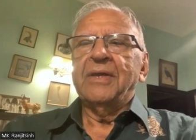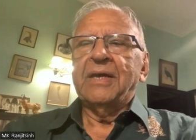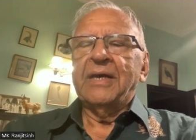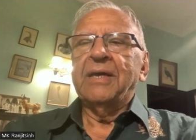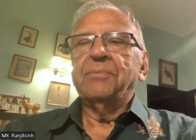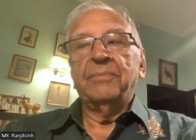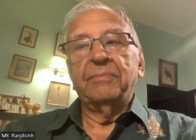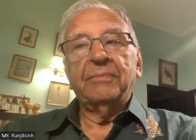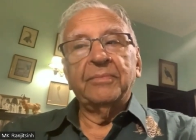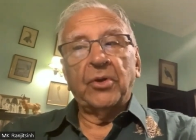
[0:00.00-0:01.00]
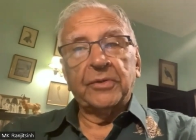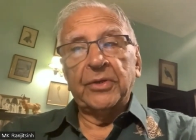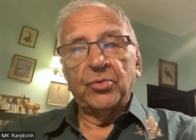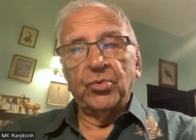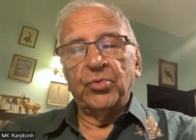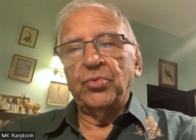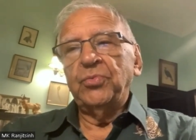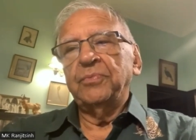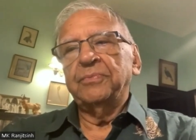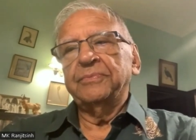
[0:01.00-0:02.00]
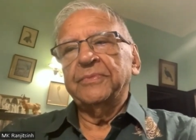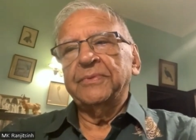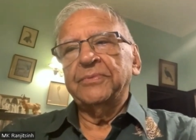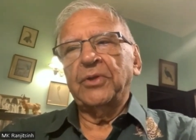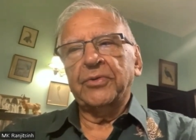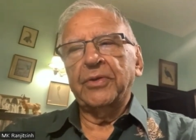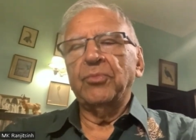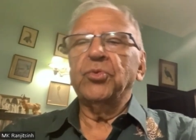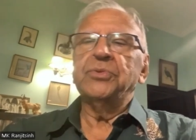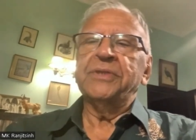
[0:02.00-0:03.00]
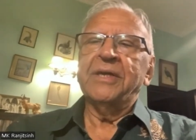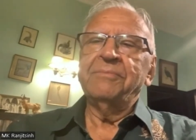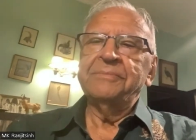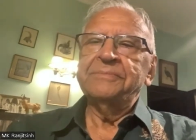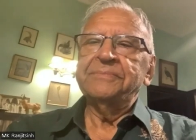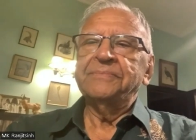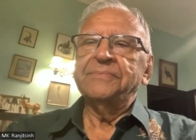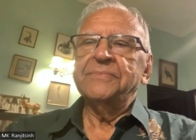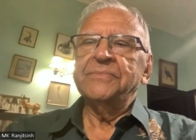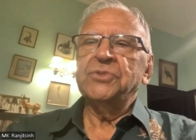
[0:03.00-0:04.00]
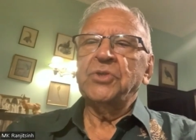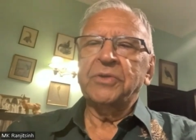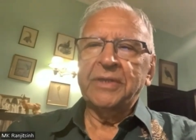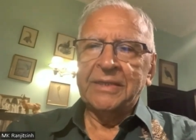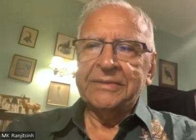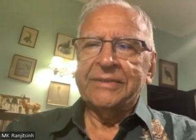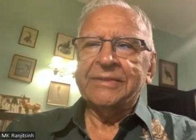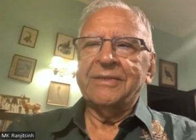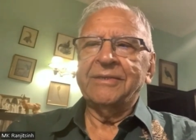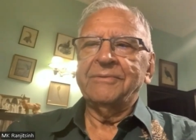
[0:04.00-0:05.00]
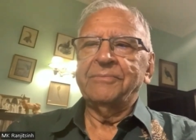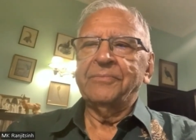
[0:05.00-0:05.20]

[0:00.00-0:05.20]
uh, not in Kuno, not in Mukundra, not in Gandhi Sagar.